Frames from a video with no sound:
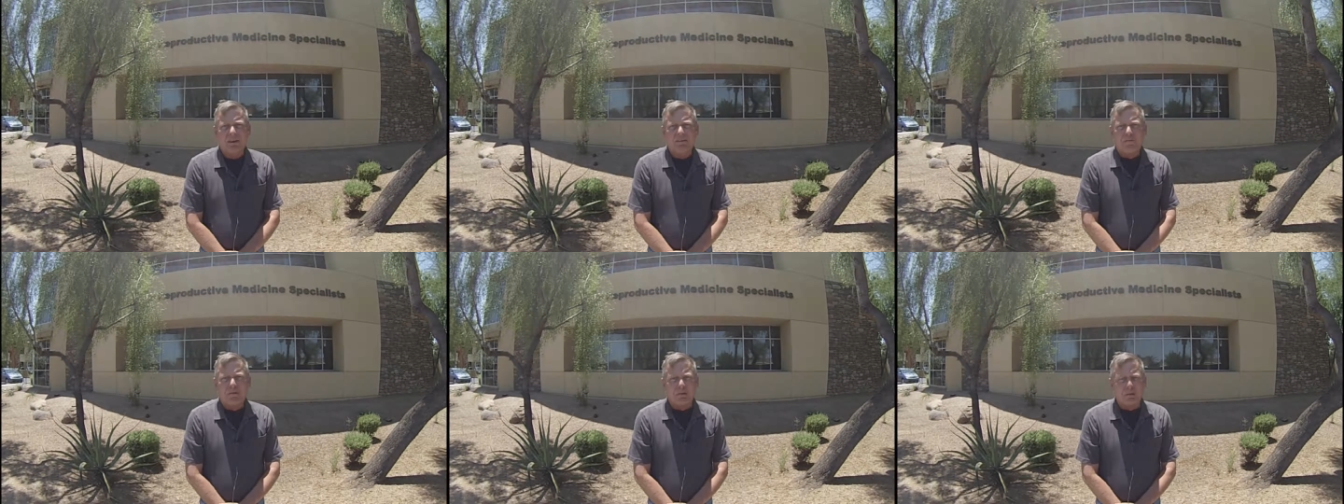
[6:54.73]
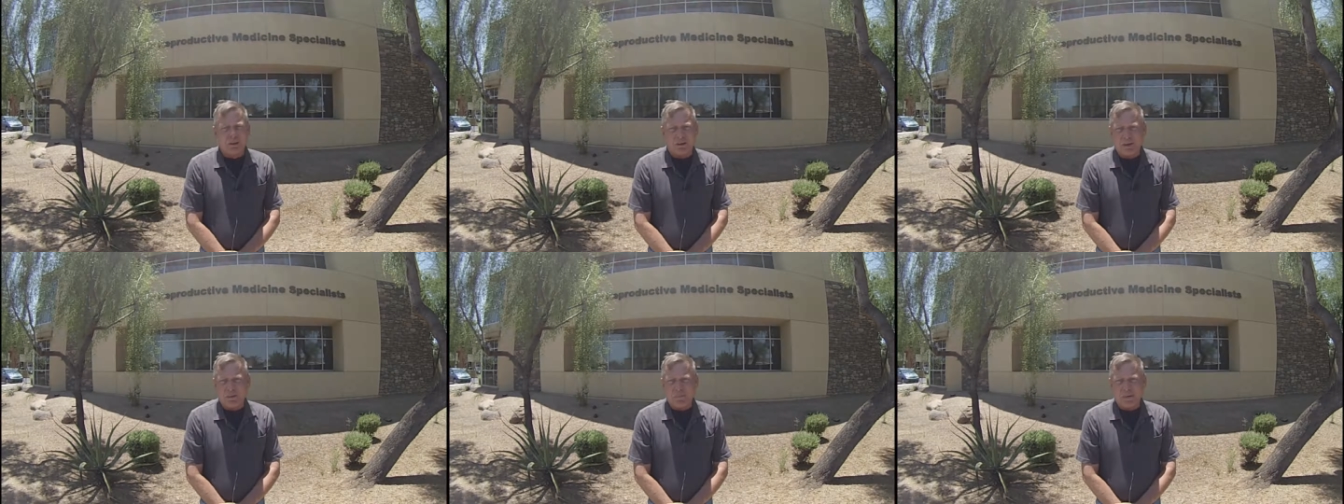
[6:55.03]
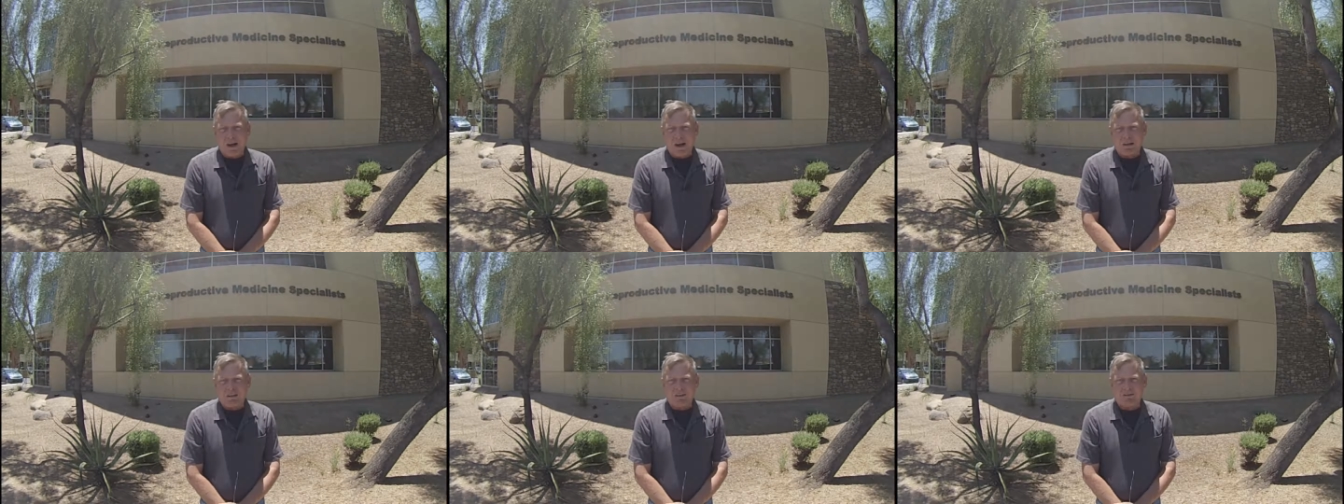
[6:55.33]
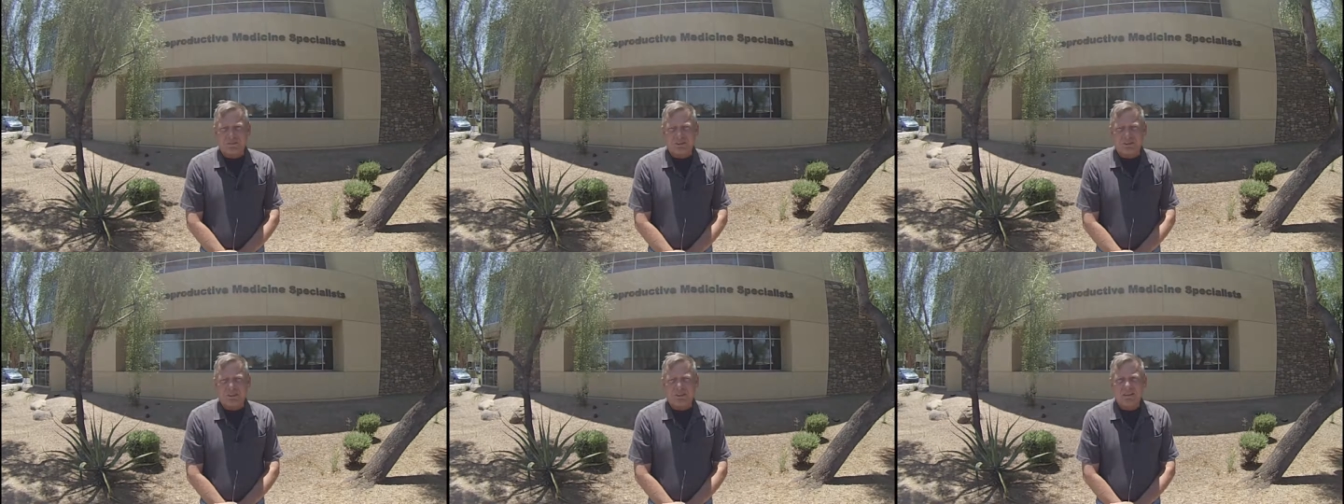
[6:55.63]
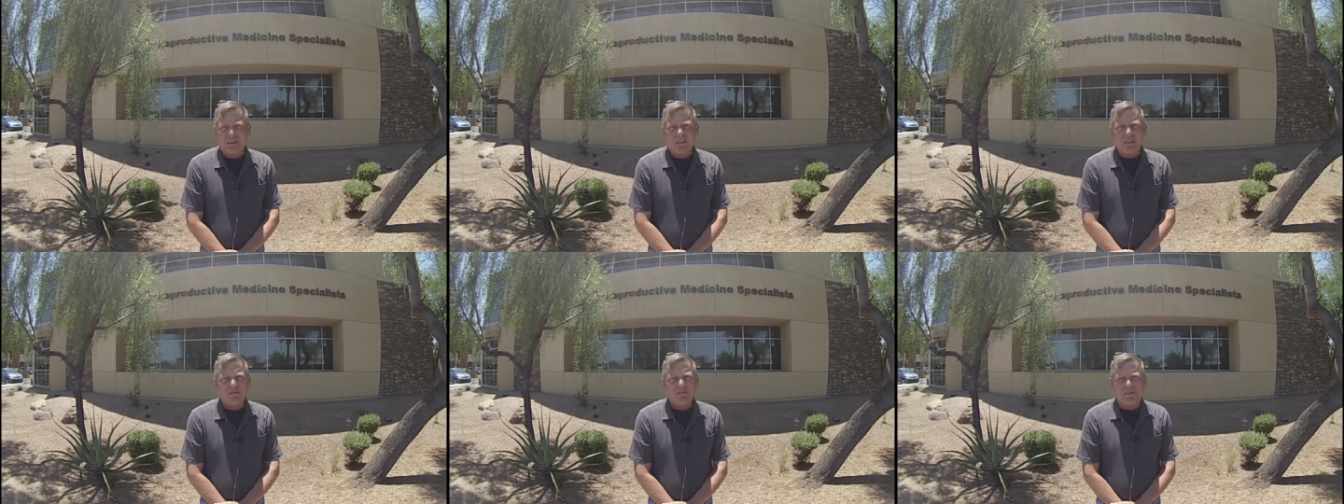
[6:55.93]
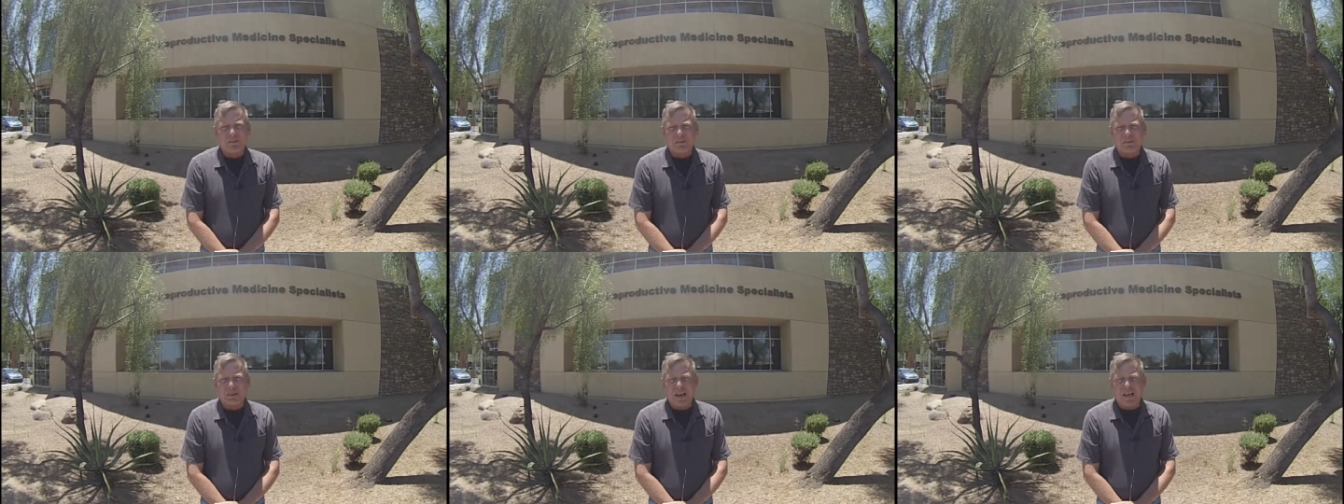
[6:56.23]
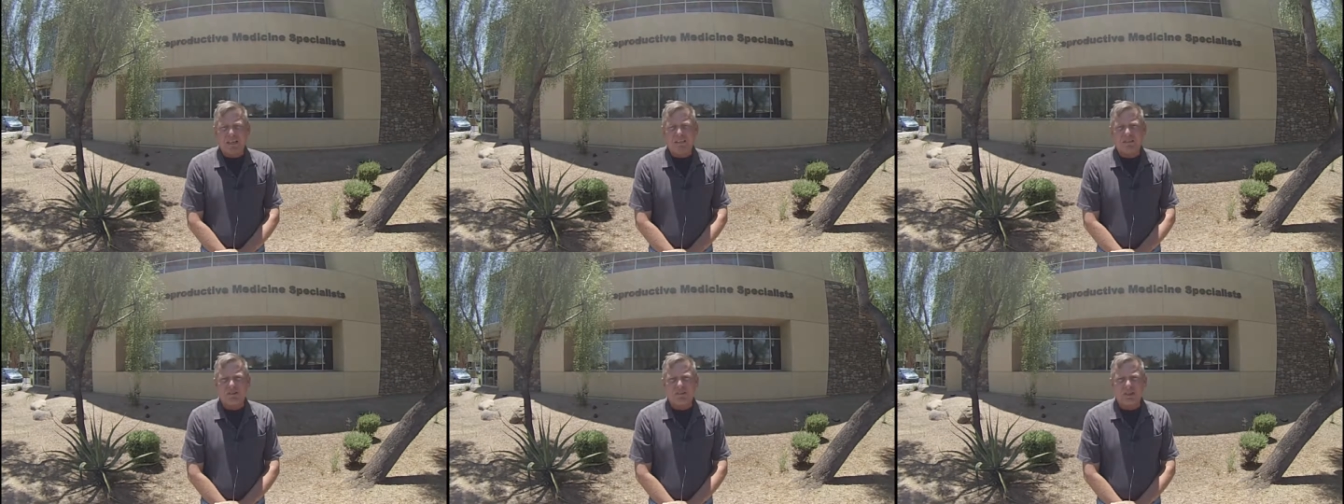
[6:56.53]
for their hypocrisy, for their
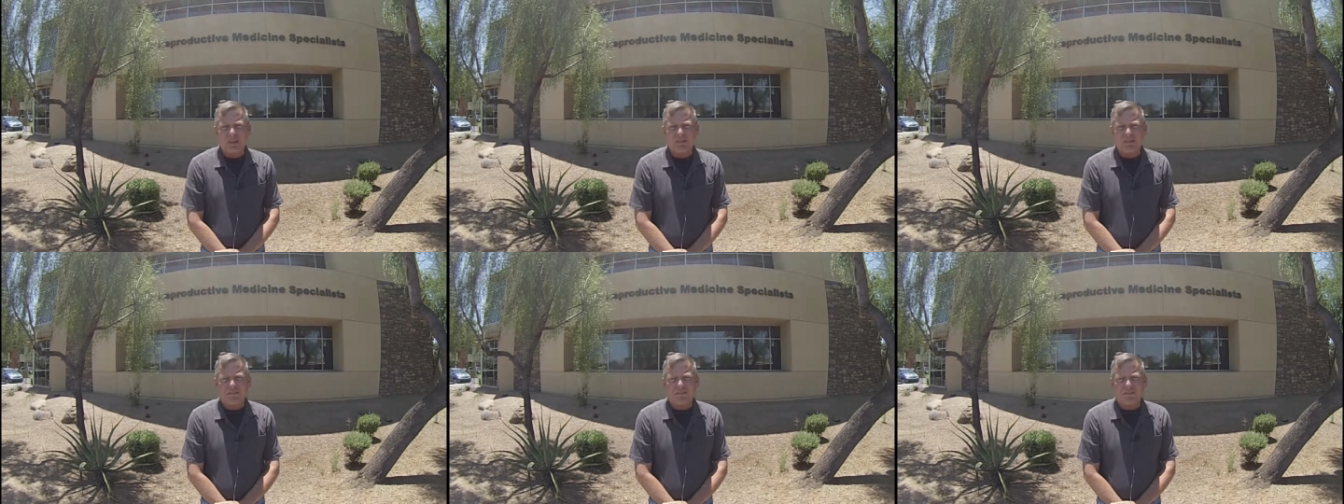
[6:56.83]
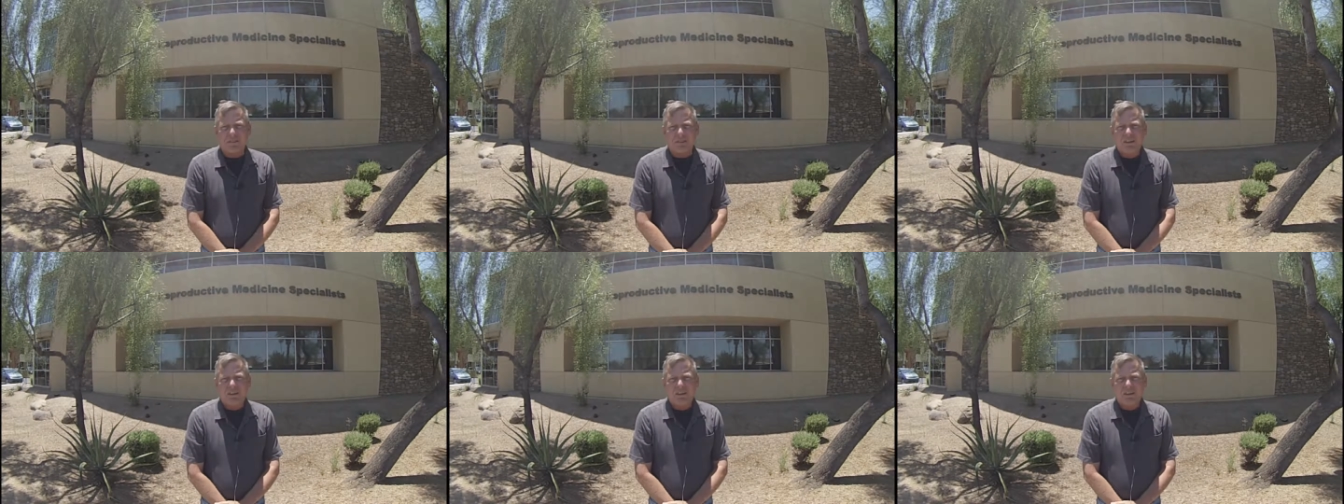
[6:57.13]
negligence,